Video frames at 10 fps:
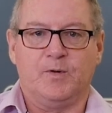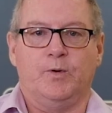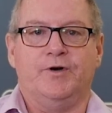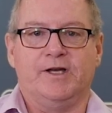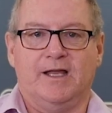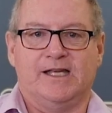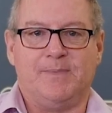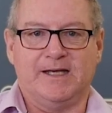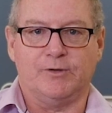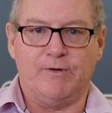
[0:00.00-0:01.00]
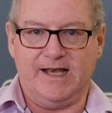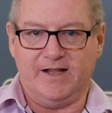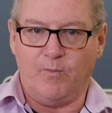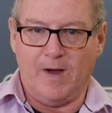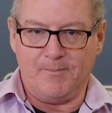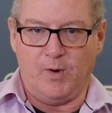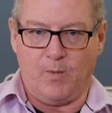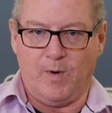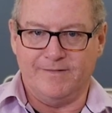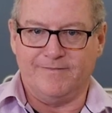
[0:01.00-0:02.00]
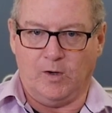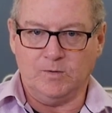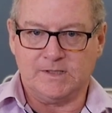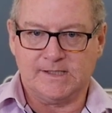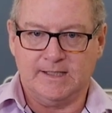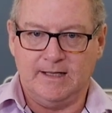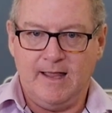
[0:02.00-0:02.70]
we'd expect a reading of 1.1 volts.